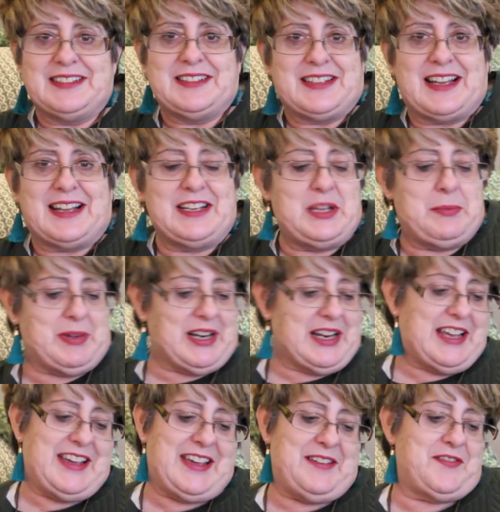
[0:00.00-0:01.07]
Can you
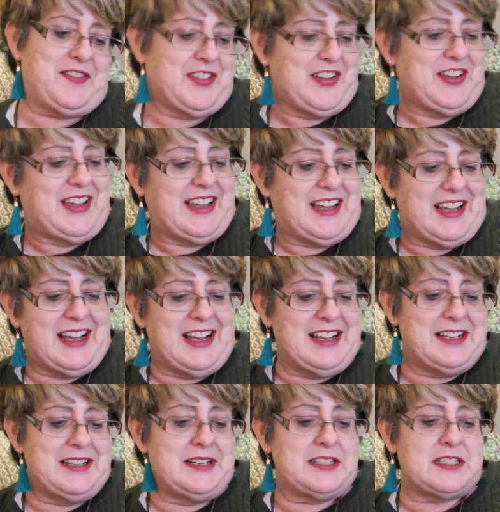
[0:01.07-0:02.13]
believe?
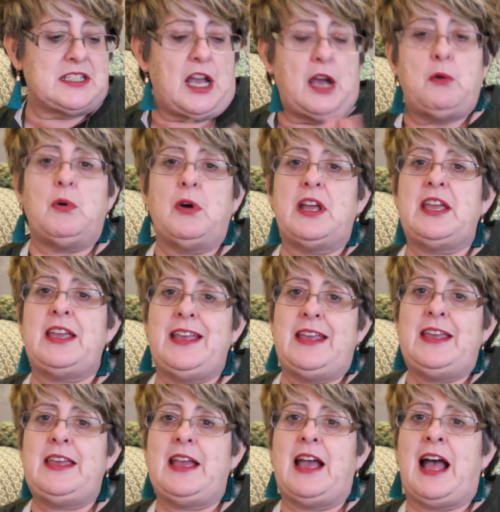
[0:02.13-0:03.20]
Uh, so
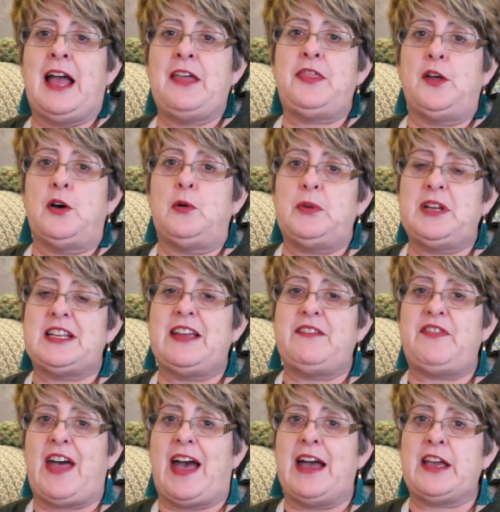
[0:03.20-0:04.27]
I thought we'd
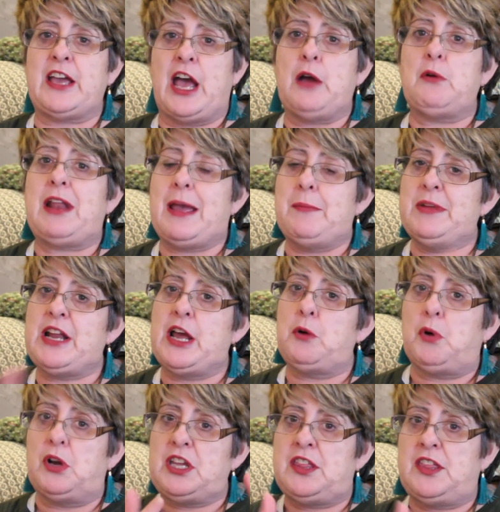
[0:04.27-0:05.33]
give that a go. Let me know
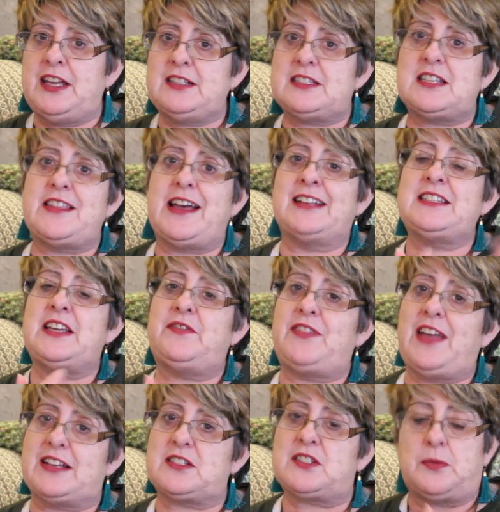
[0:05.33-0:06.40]
what you think to that if
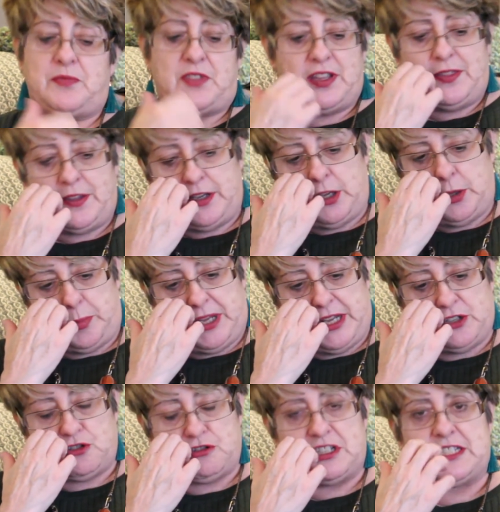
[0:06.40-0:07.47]
that's something that you'll be
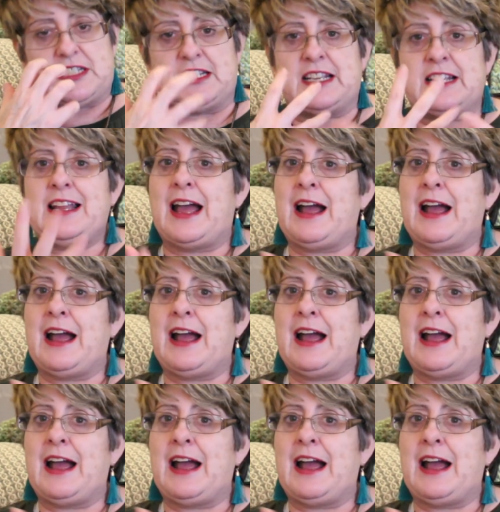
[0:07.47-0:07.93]
interested in.